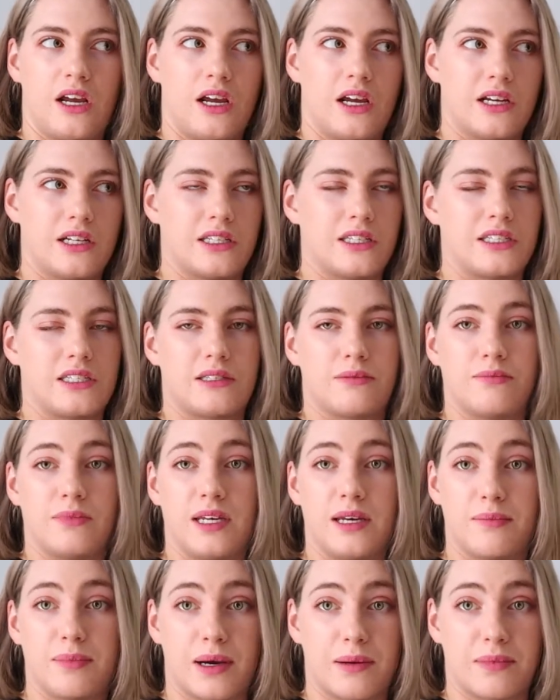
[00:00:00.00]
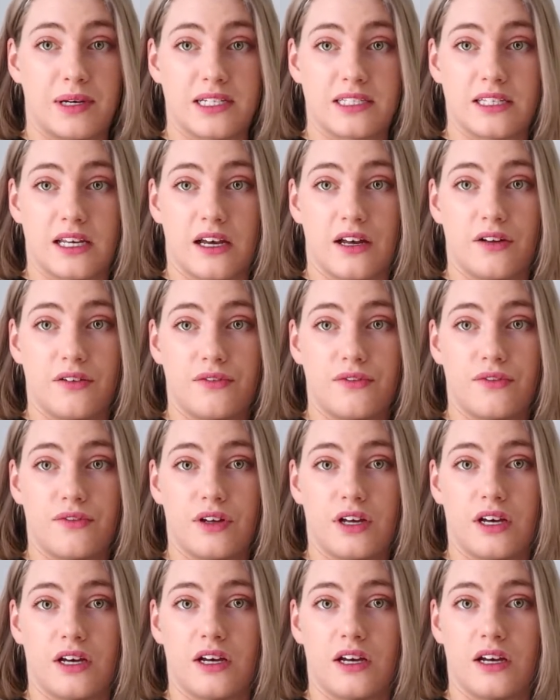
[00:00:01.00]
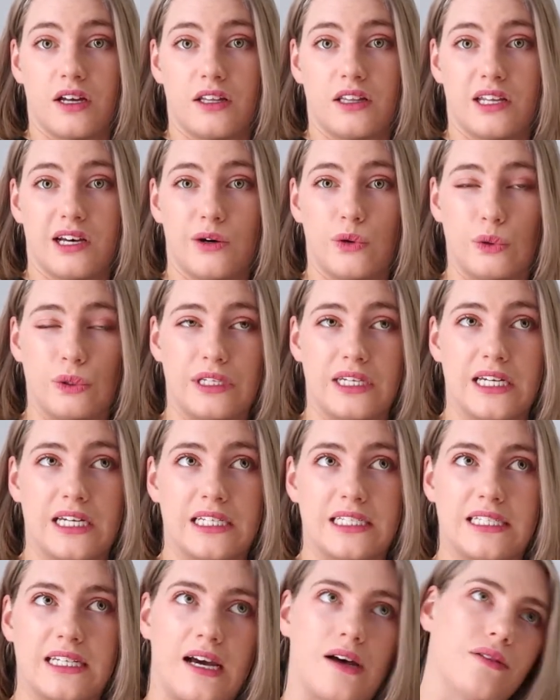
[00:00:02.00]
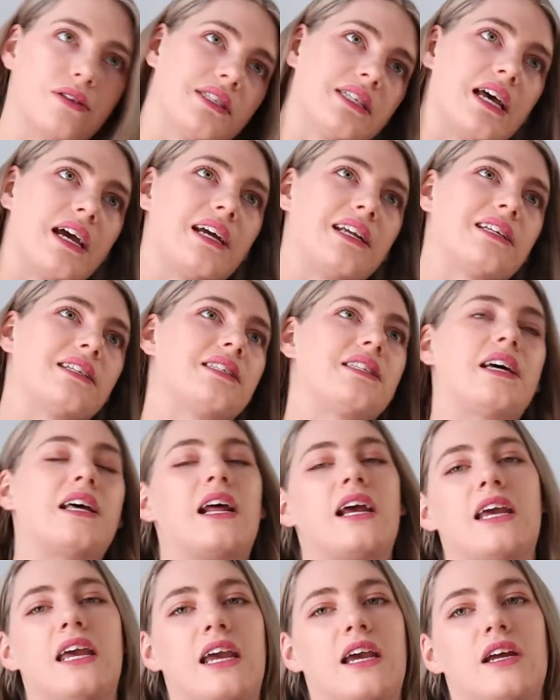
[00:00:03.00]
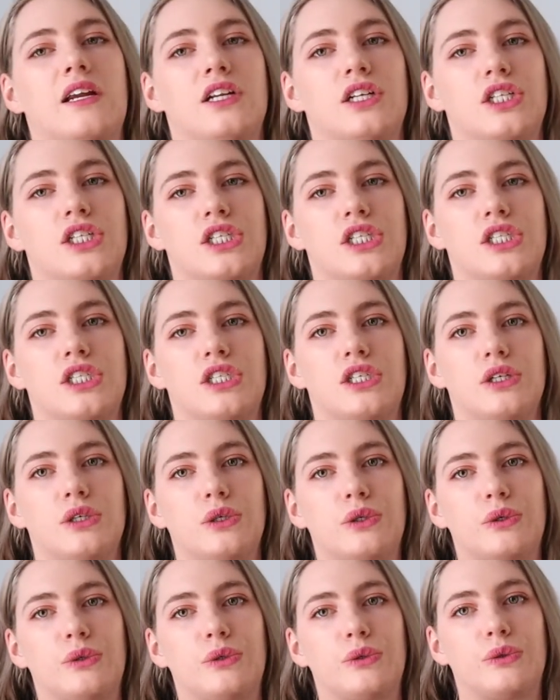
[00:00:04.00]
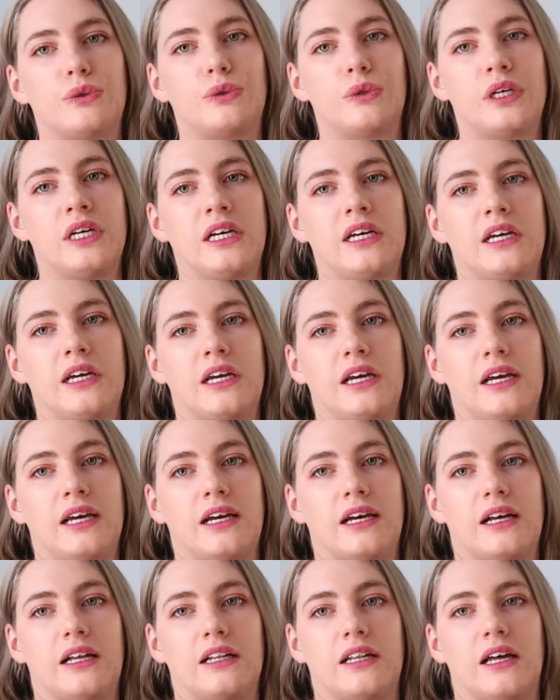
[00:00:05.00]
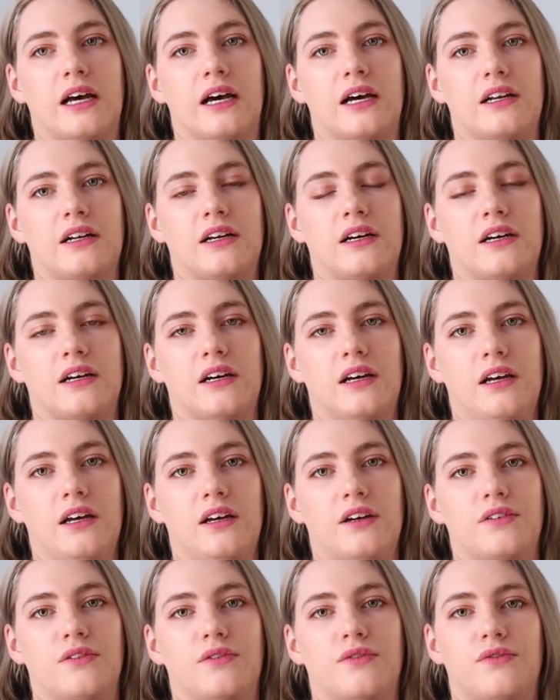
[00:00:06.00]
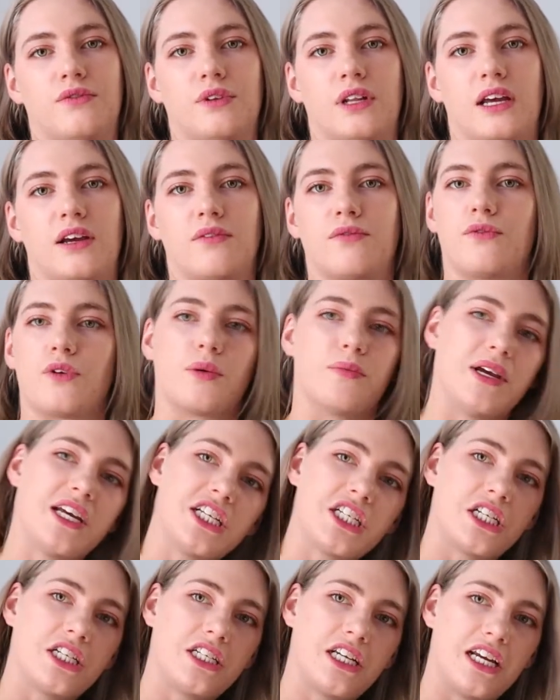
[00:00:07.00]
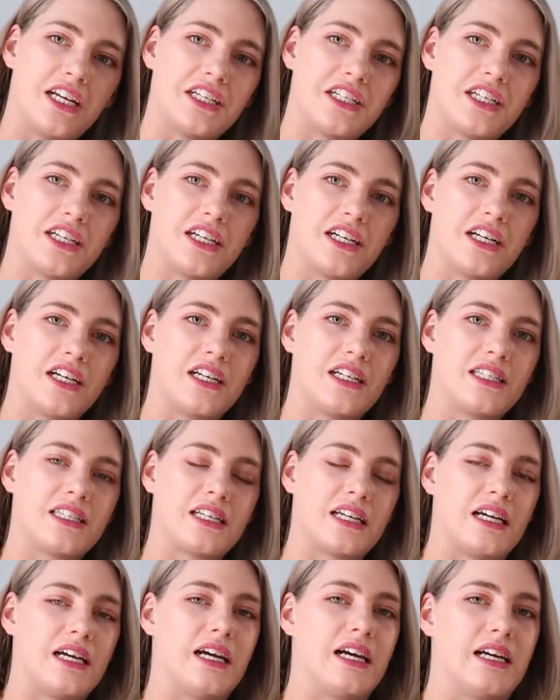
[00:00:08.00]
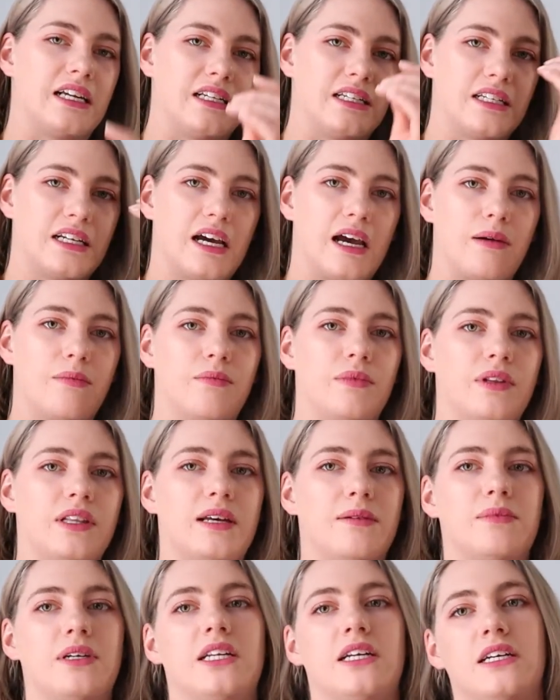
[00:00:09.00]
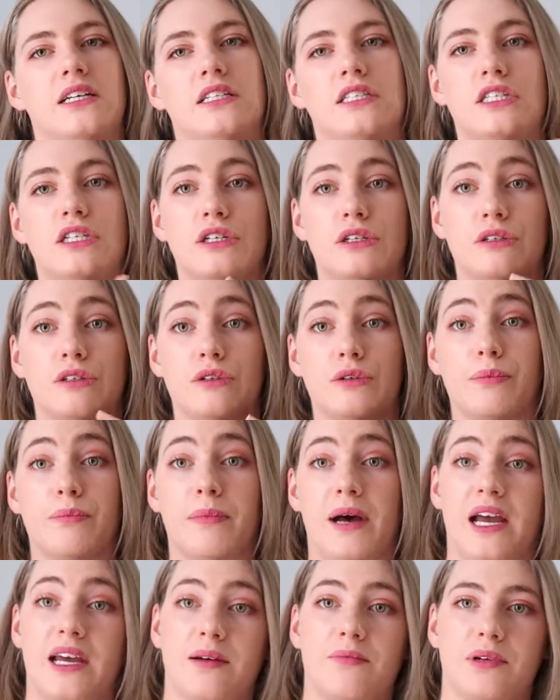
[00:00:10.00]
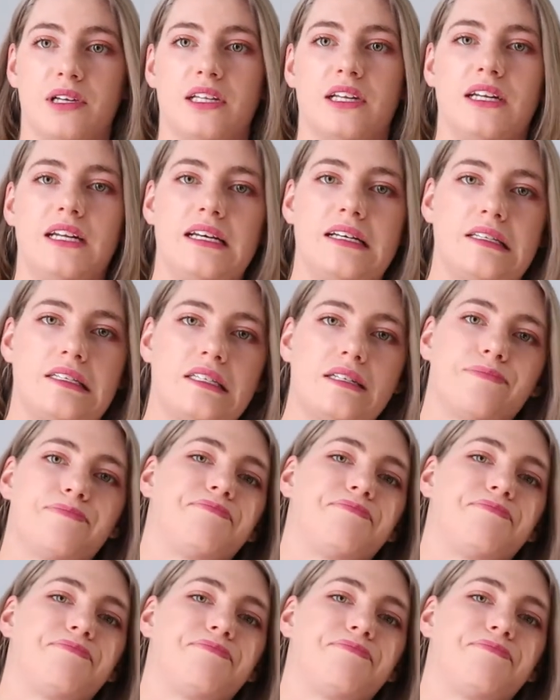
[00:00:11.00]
it's me by myself. The only downside is that I can't do a lot of like formation changes, and I'm limited to my abilities.